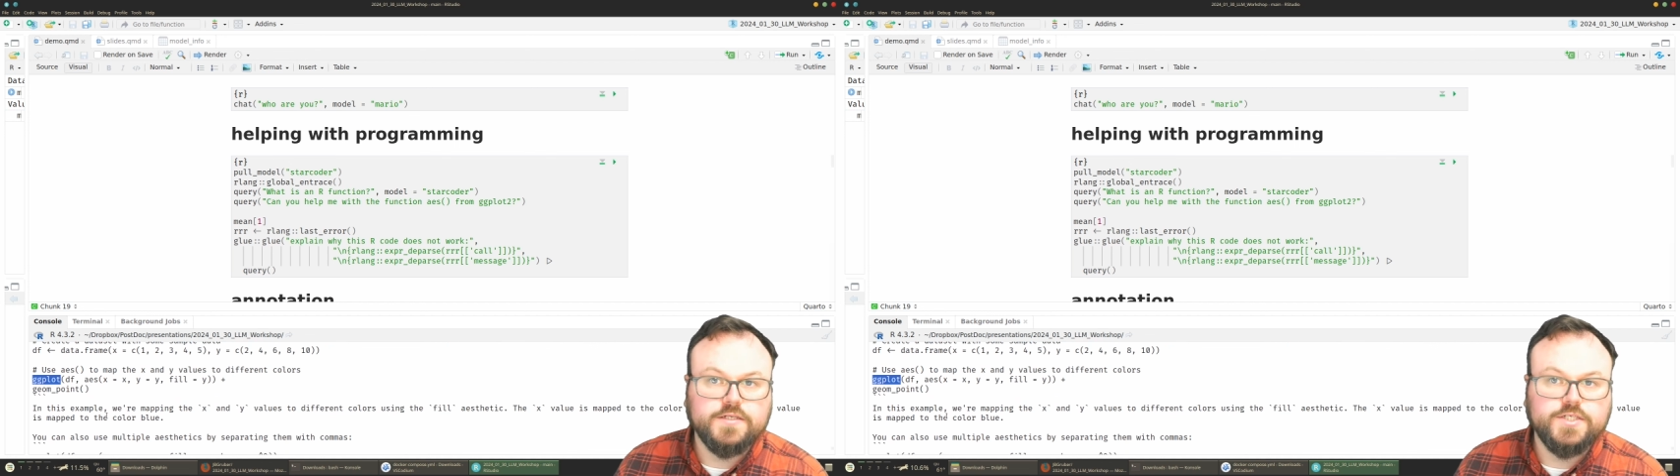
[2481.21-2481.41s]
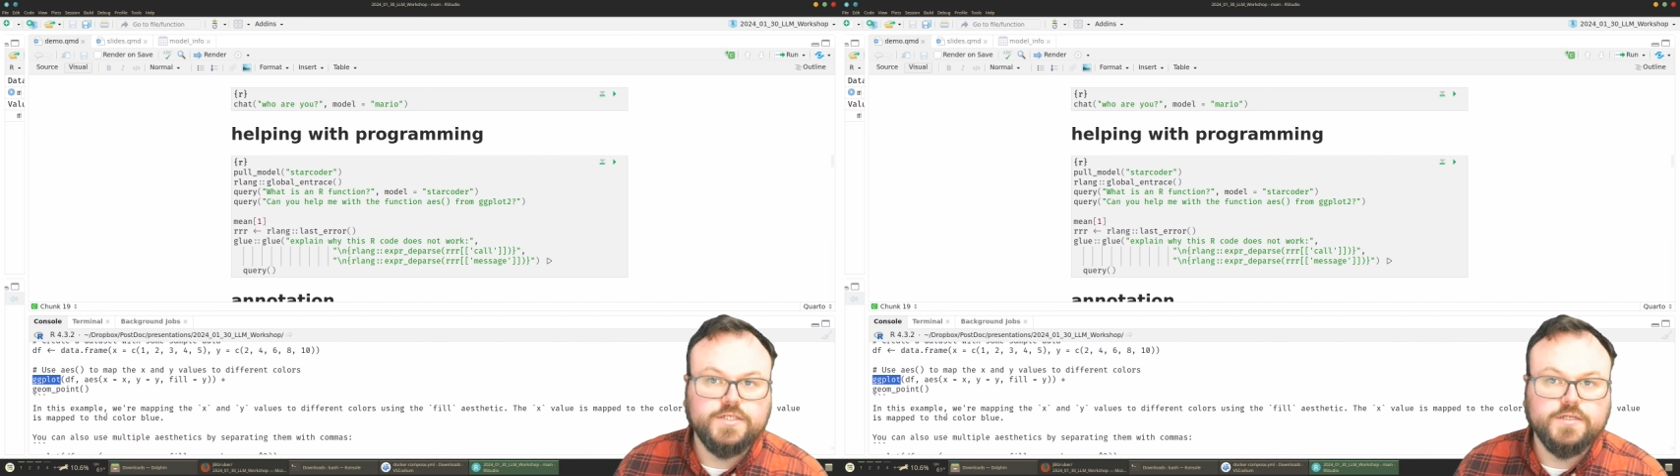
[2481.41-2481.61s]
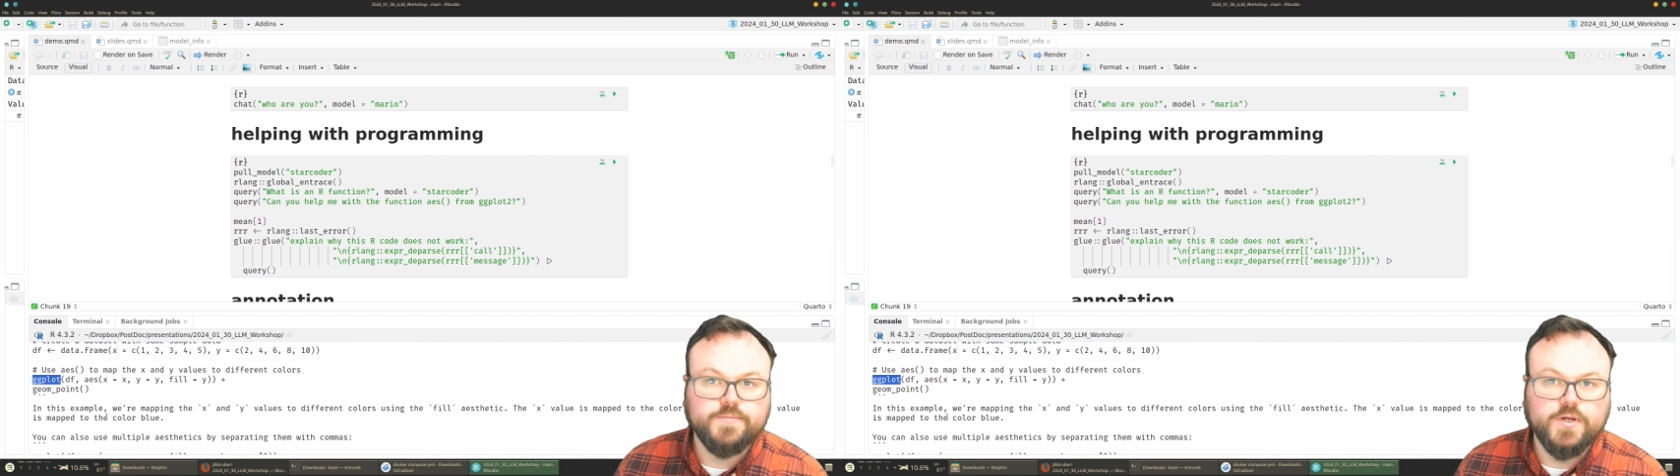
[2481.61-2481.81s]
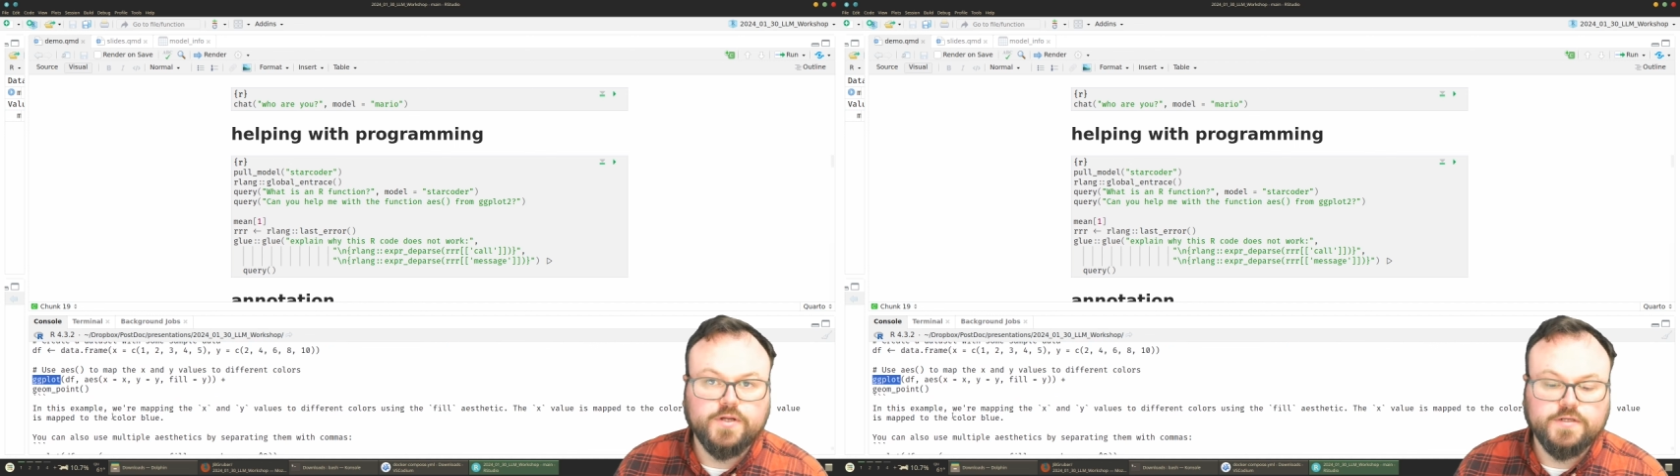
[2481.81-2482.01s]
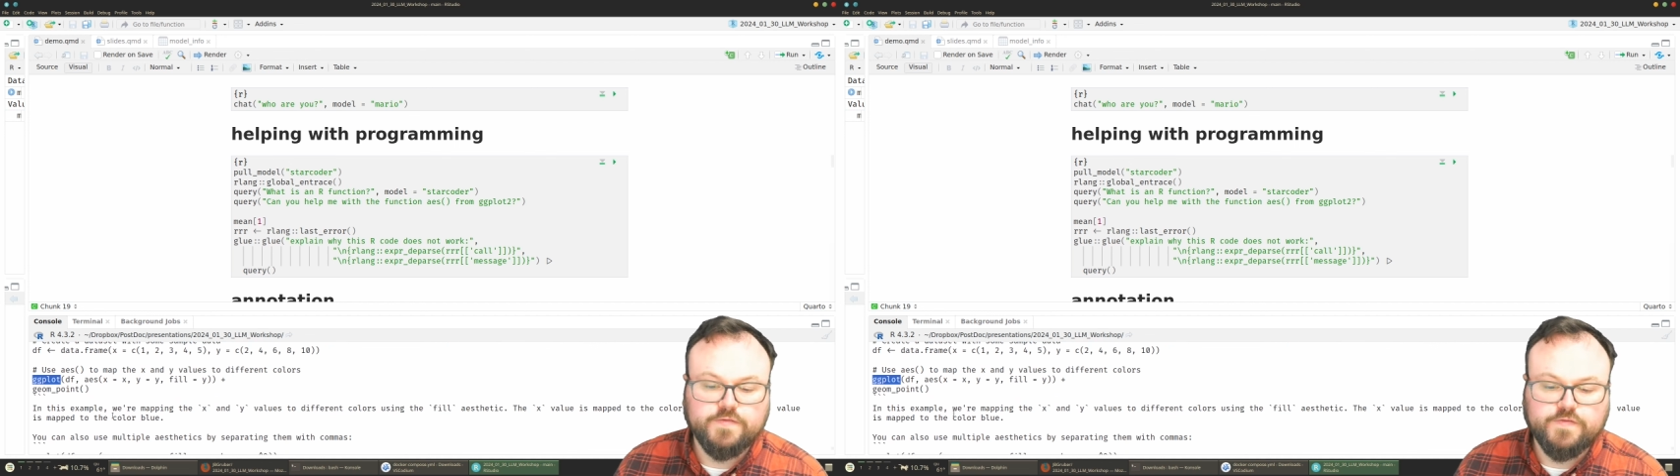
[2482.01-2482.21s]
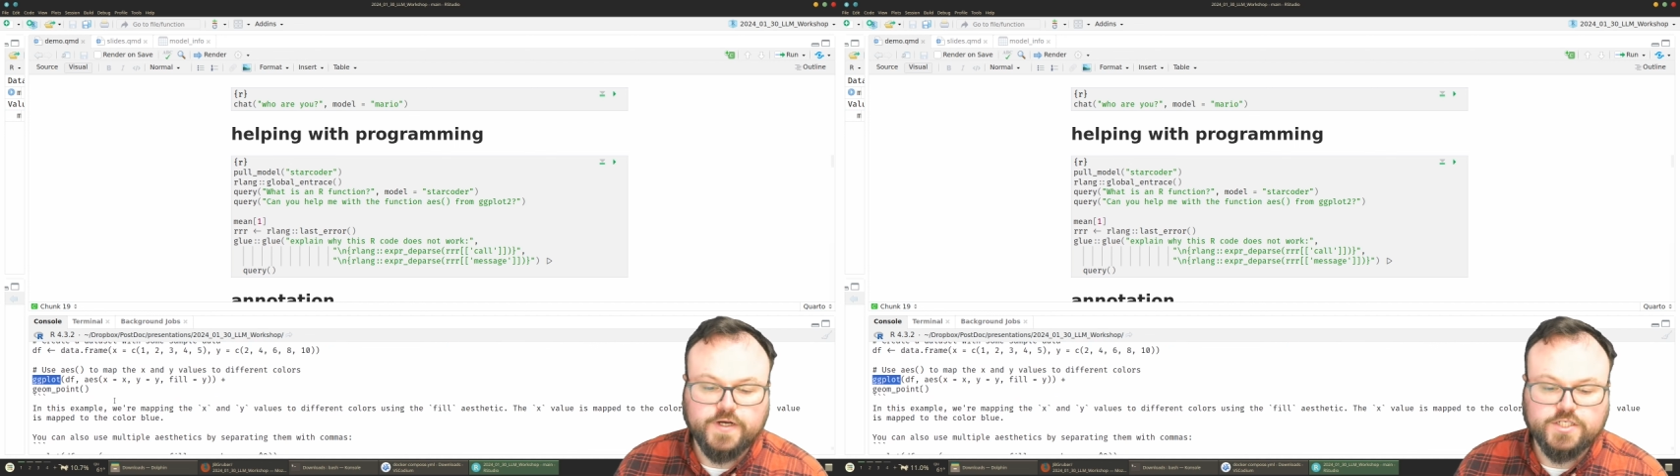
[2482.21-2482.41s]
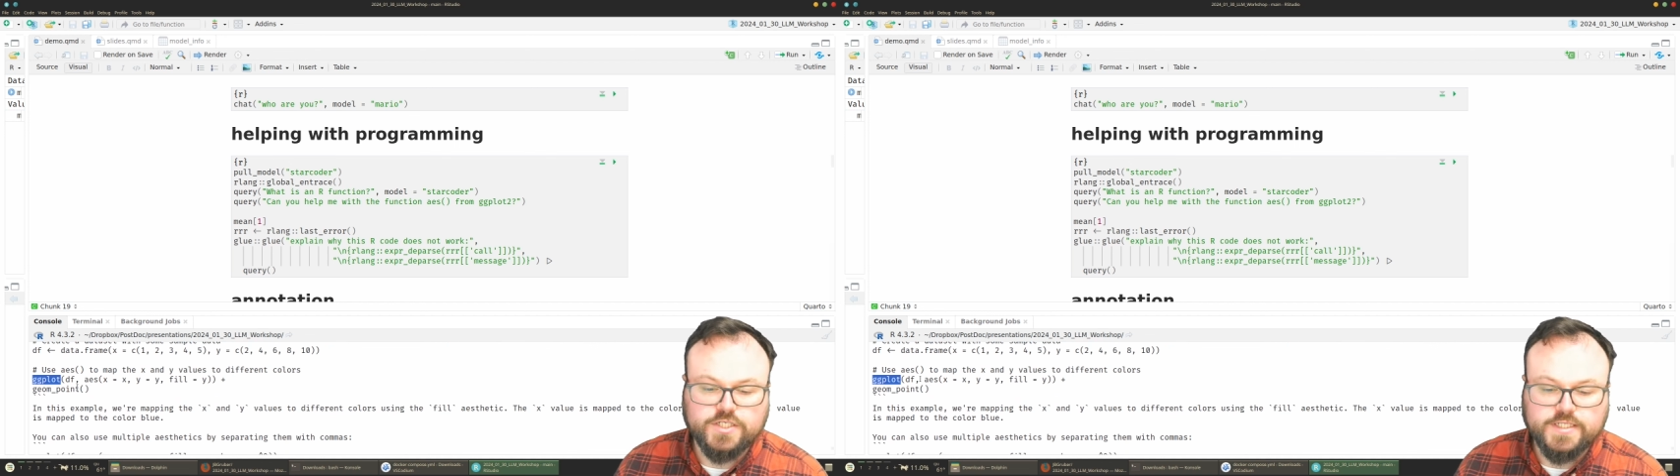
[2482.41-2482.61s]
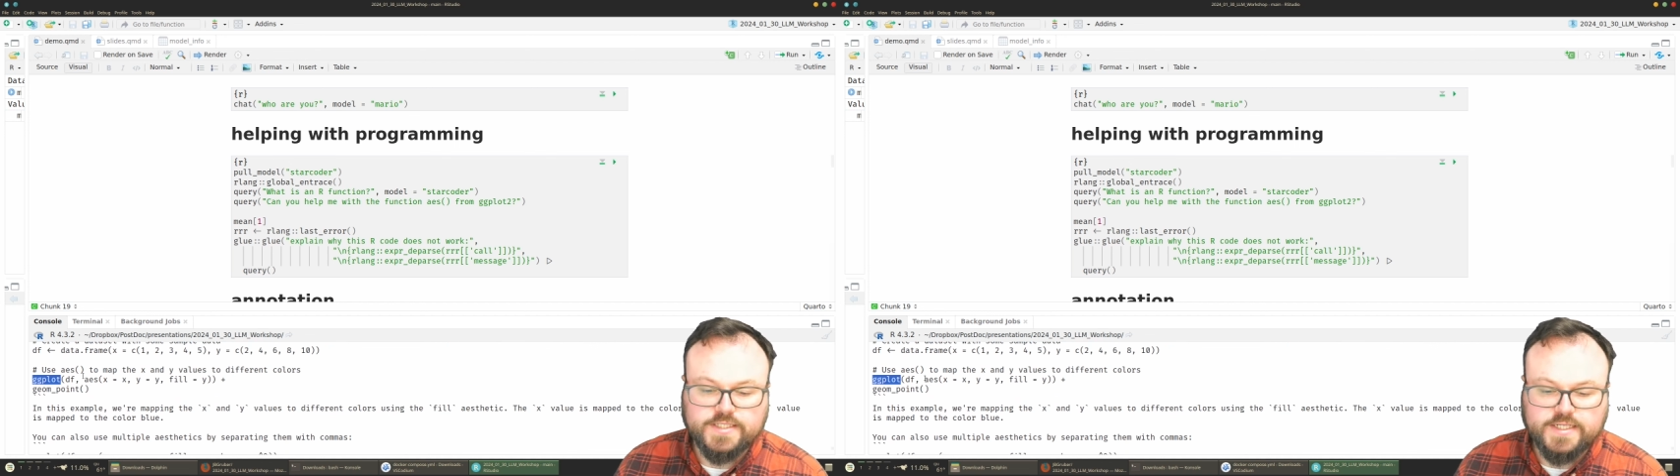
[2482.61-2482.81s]
ggplot
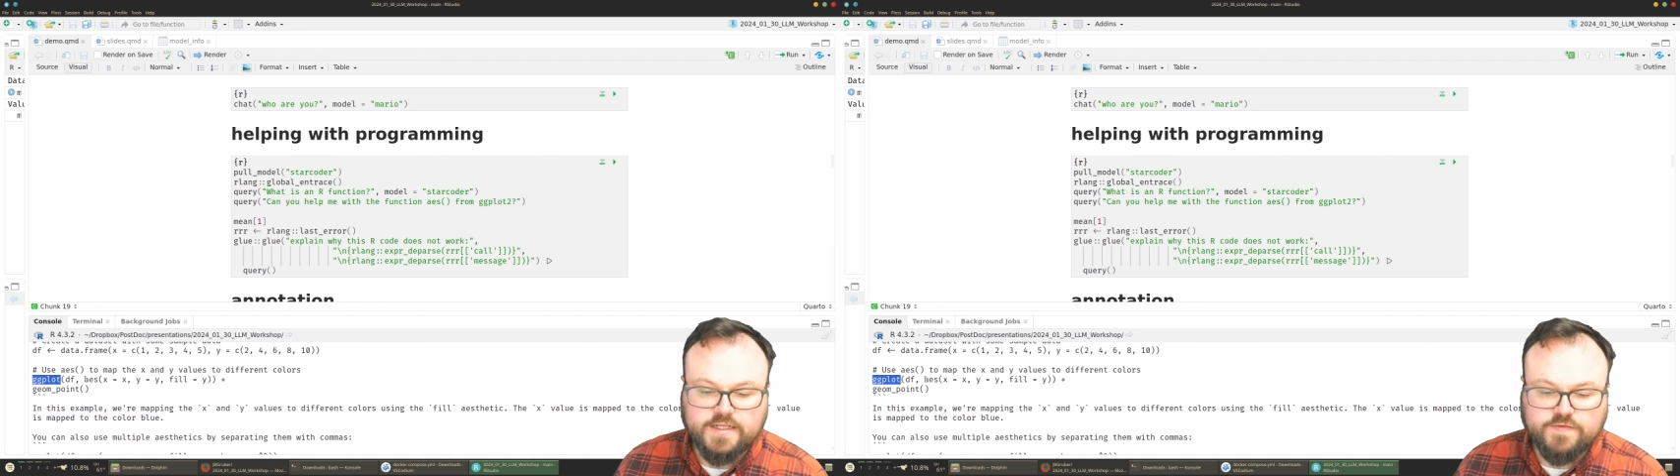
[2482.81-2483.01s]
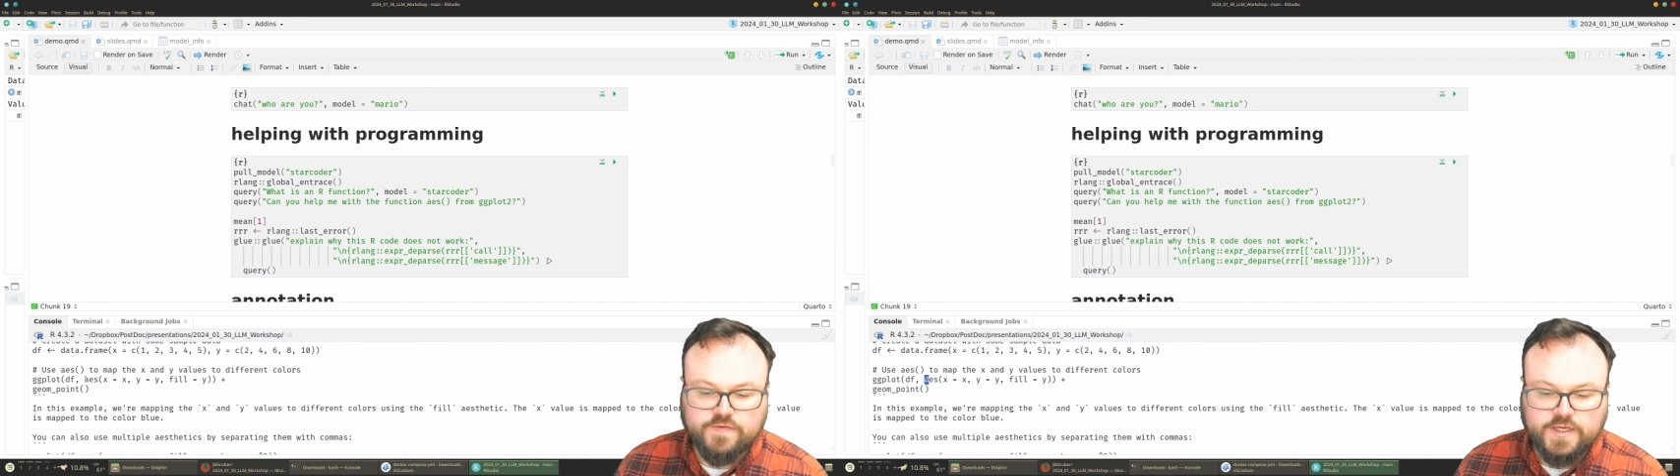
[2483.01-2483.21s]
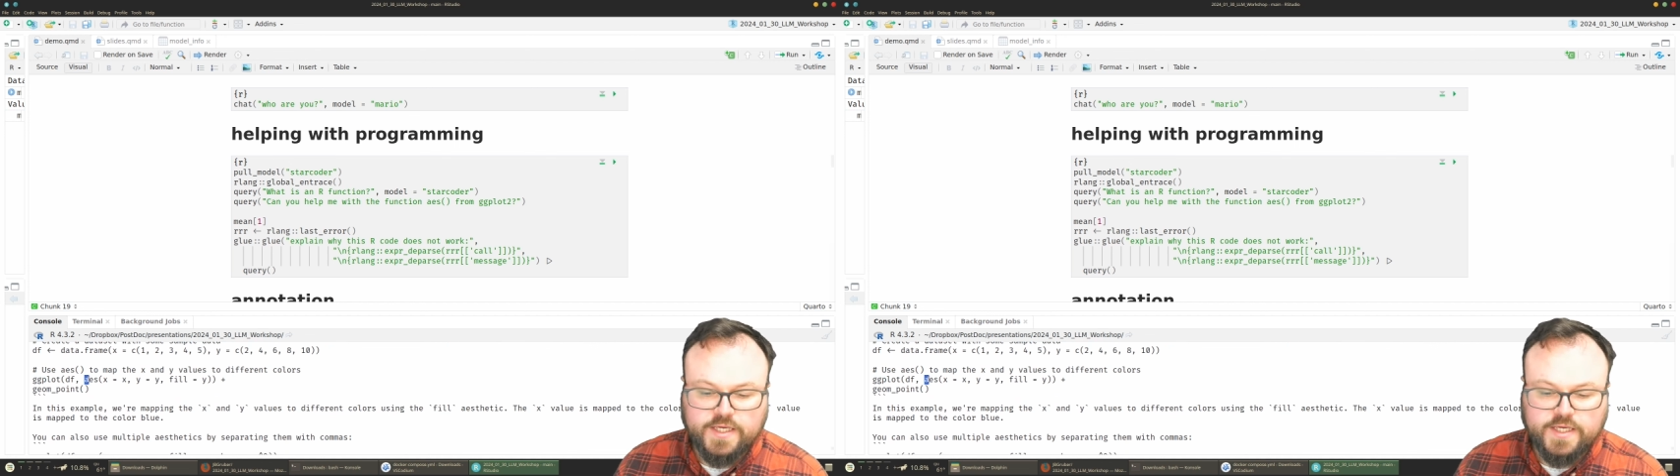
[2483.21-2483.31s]
function itself,